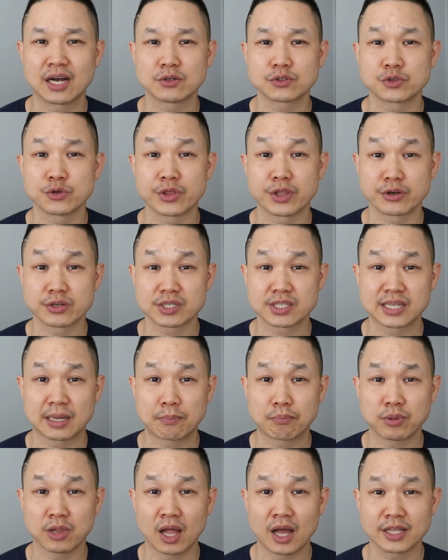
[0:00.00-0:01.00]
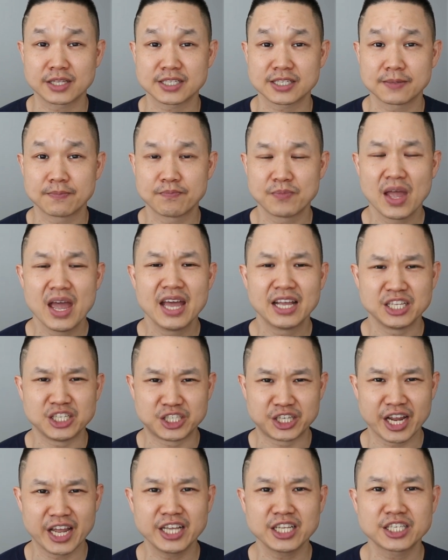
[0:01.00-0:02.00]
out to their subplots?
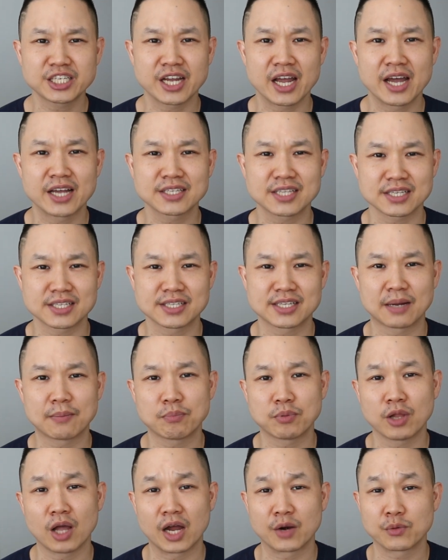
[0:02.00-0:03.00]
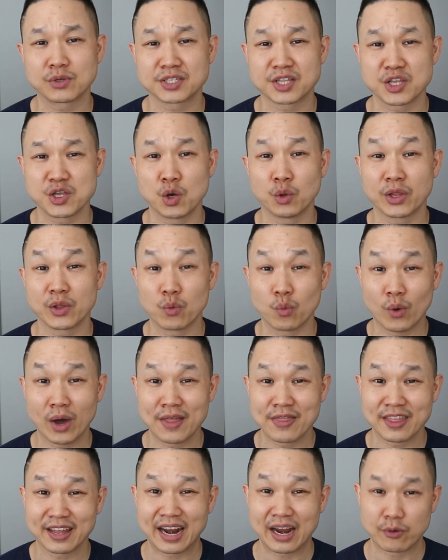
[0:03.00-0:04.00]
Jade Chang's subplot was the only
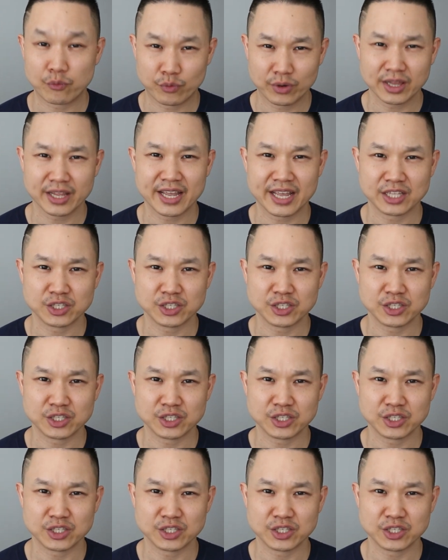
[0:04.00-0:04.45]
one that I really